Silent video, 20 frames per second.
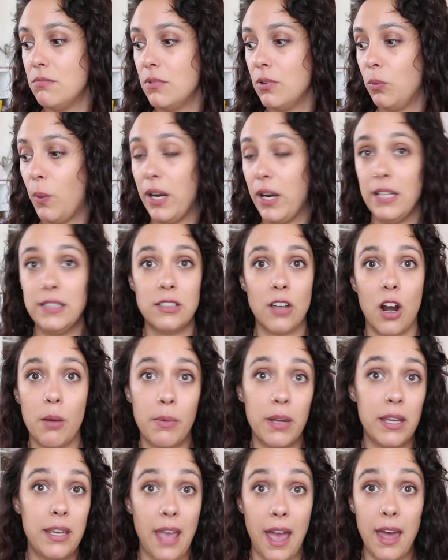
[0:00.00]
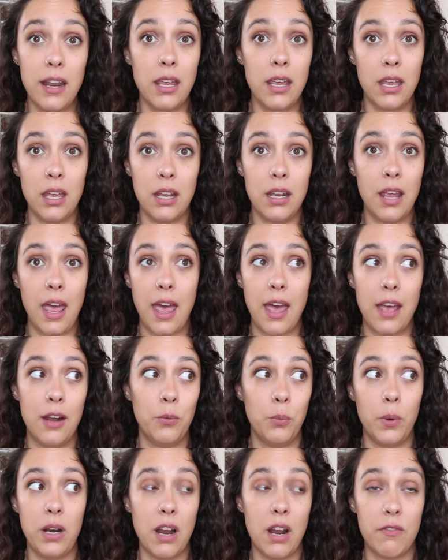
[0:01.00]
when it's Armageddon
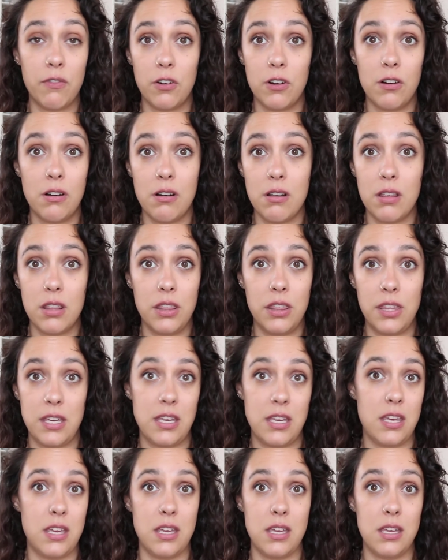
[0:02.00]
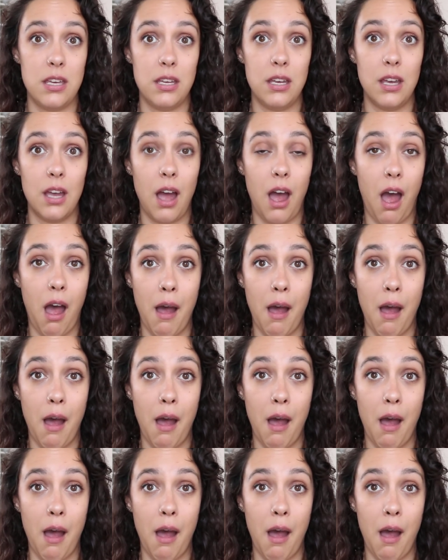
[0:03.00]
and whenever the